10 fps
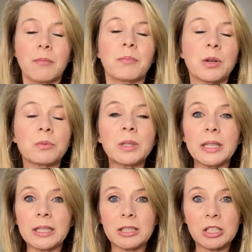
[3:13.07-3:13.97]
But
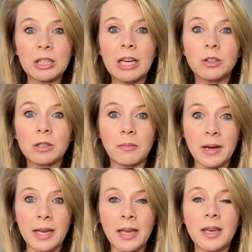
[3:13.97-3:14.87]
really, shita no
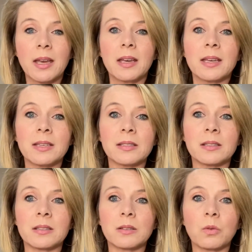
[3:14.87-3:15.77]
namae
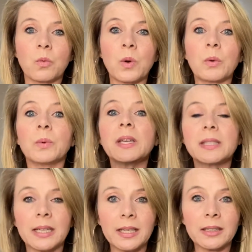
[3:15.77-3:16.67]
is what we
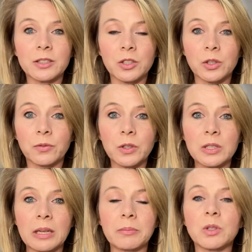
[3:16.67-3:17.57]
say in English is your first
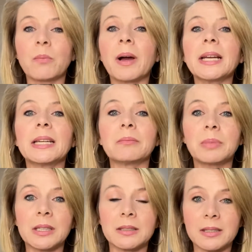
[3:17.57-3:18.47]
name. So my name
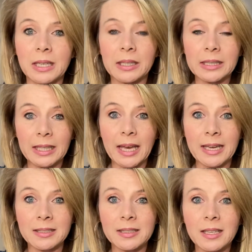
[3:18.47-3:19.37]
being Sarah
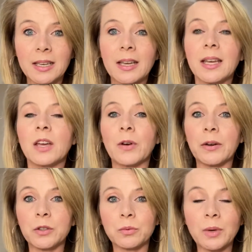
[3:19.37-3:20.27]
Kent, if I
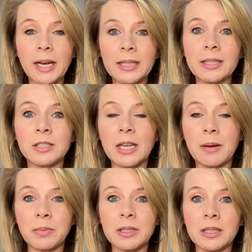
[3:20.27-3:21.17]
were to write it in
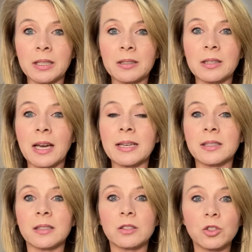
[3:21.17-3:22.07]
Japanese as
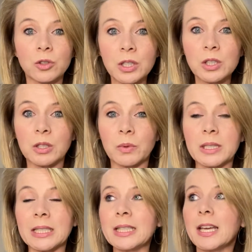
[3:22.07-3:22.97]
it's traditionally
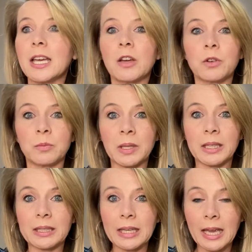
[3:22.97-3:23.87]
written, it would
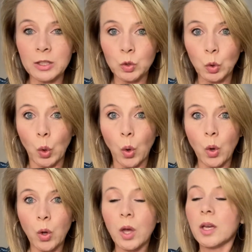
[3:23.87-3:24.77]
be
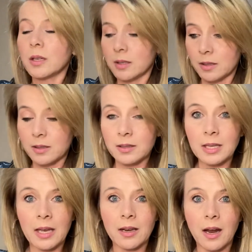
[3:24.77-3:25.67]
Kento
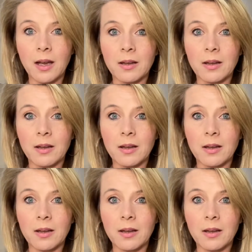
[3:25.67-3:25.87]
Seira.